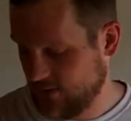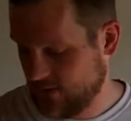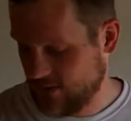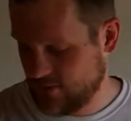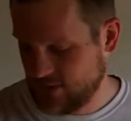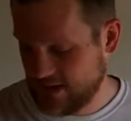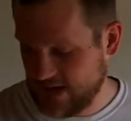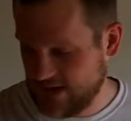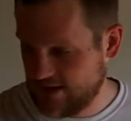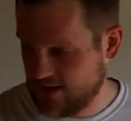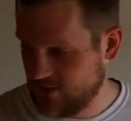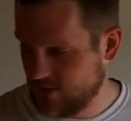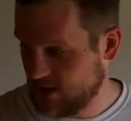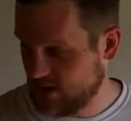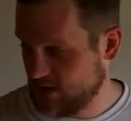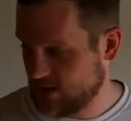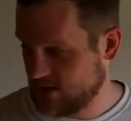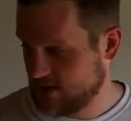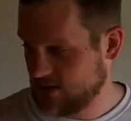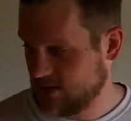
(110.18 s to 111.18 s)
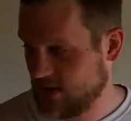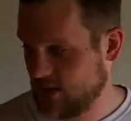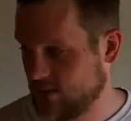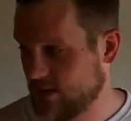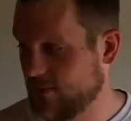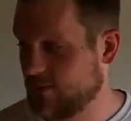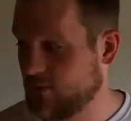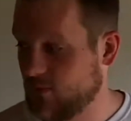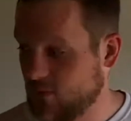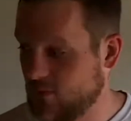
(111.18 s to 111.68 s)
planed them all,
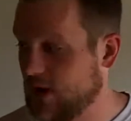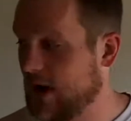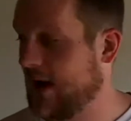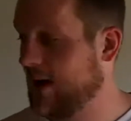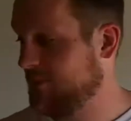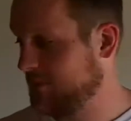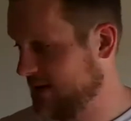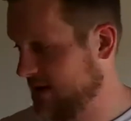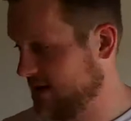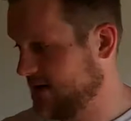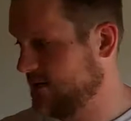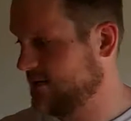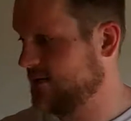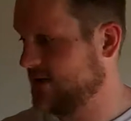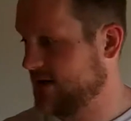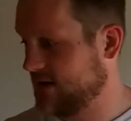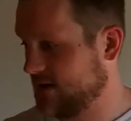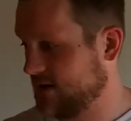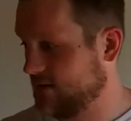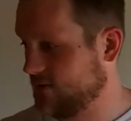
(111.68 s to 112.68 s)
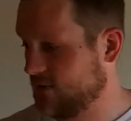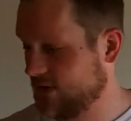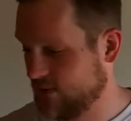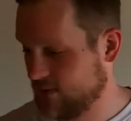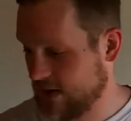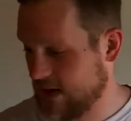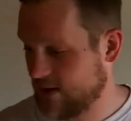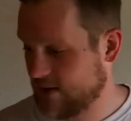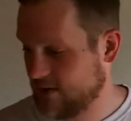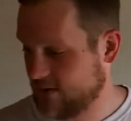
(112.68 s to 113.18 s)
I planed them, then we
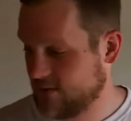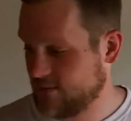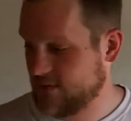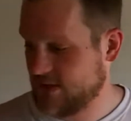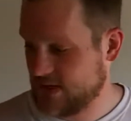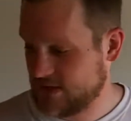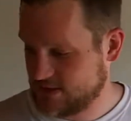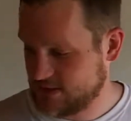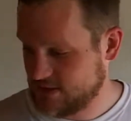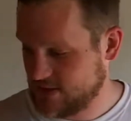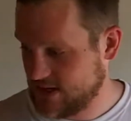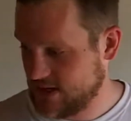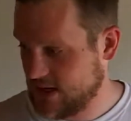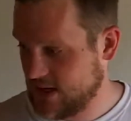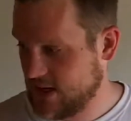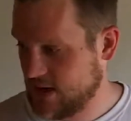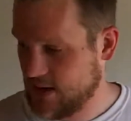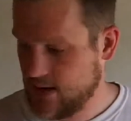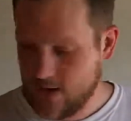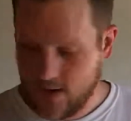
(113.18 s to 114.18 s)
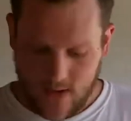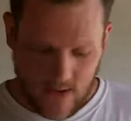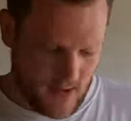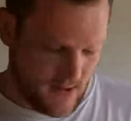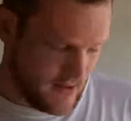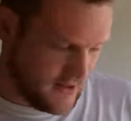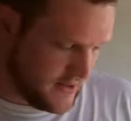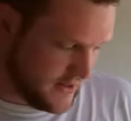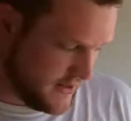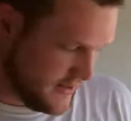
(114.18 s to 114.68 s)
routed them yesterday.
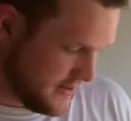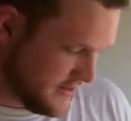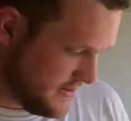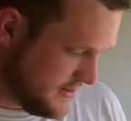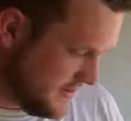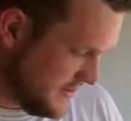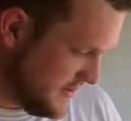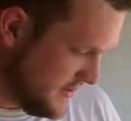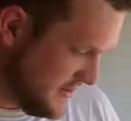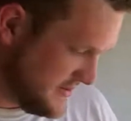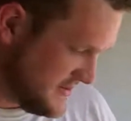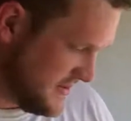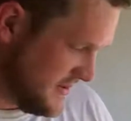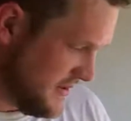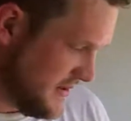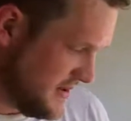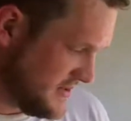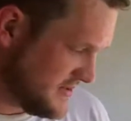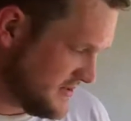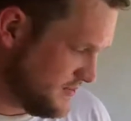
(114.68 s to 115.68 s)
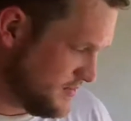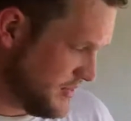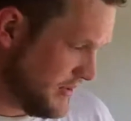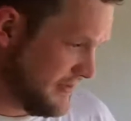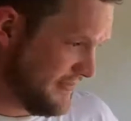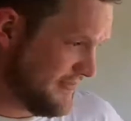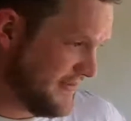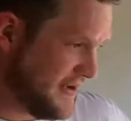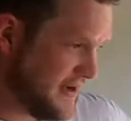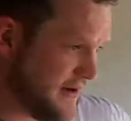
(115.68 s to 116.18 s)
It's an awesome
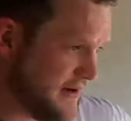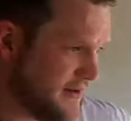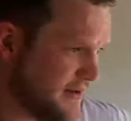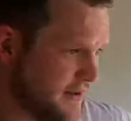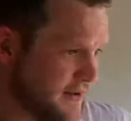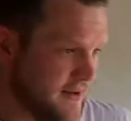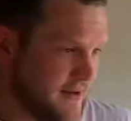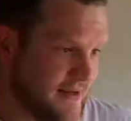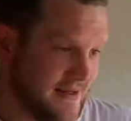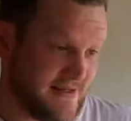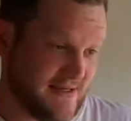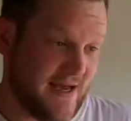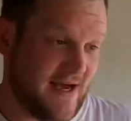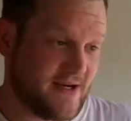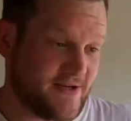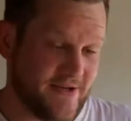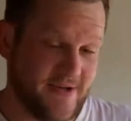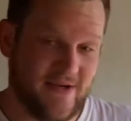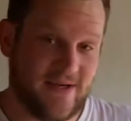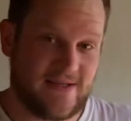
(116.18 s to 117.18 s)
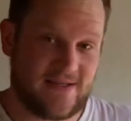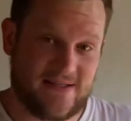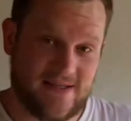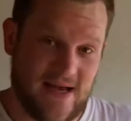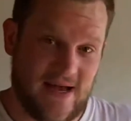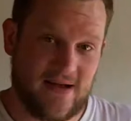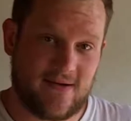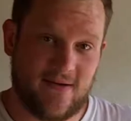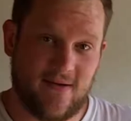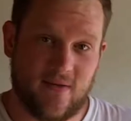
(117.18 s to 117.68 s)
profile. It's actually
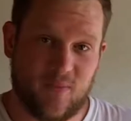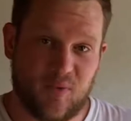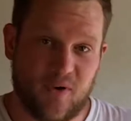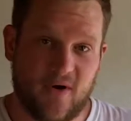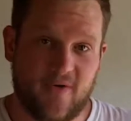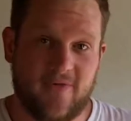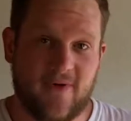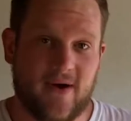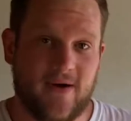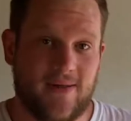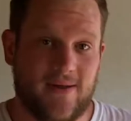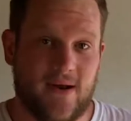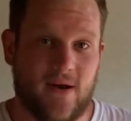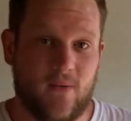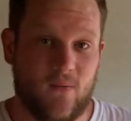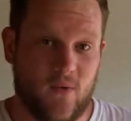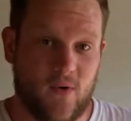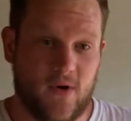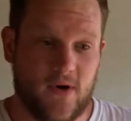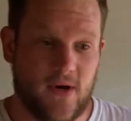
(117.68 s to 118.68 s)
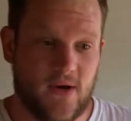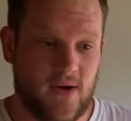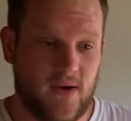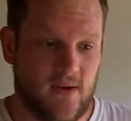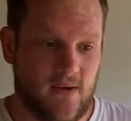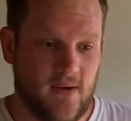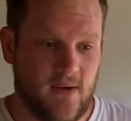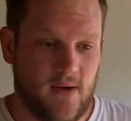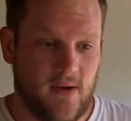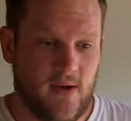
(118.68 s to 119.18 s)
exactly the profile that I wanted,
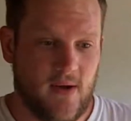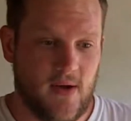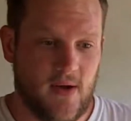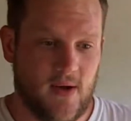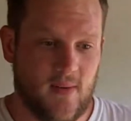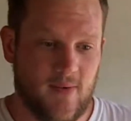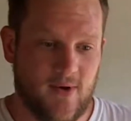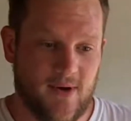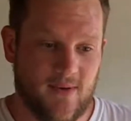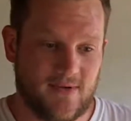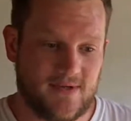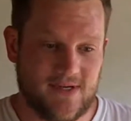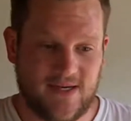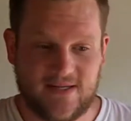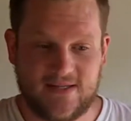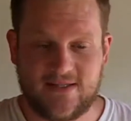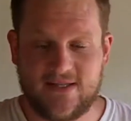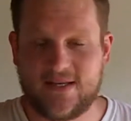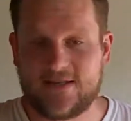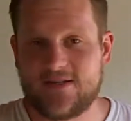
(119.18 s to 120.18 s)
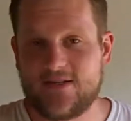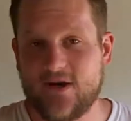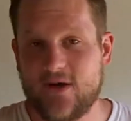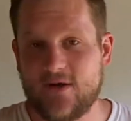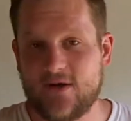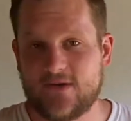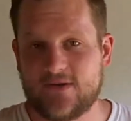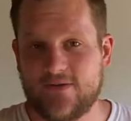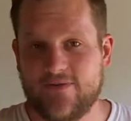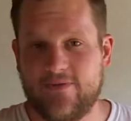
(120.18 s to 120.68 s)
but it was like
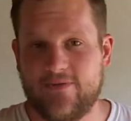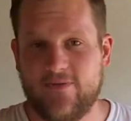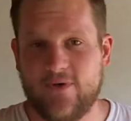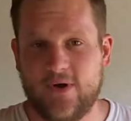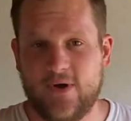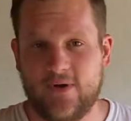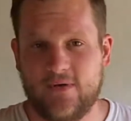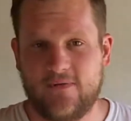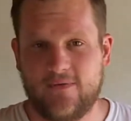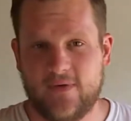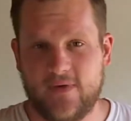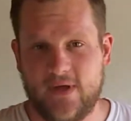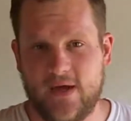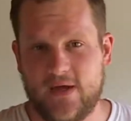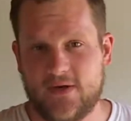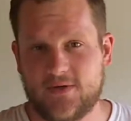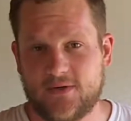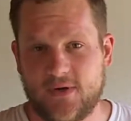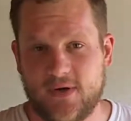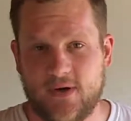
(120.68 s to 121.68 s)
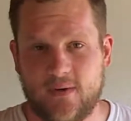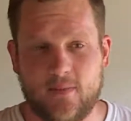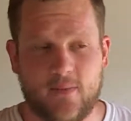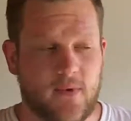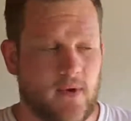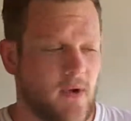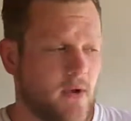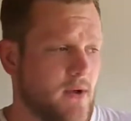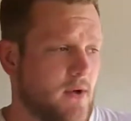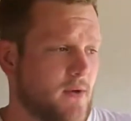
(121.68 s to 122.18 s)
$6 a foot for that trim,
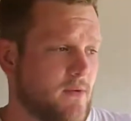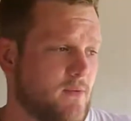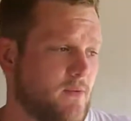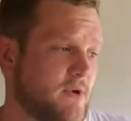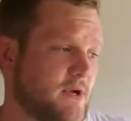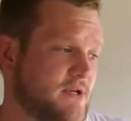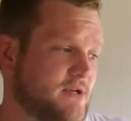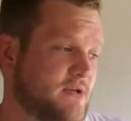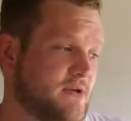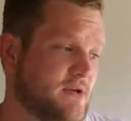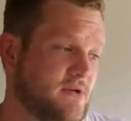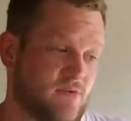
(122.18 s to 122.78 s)
which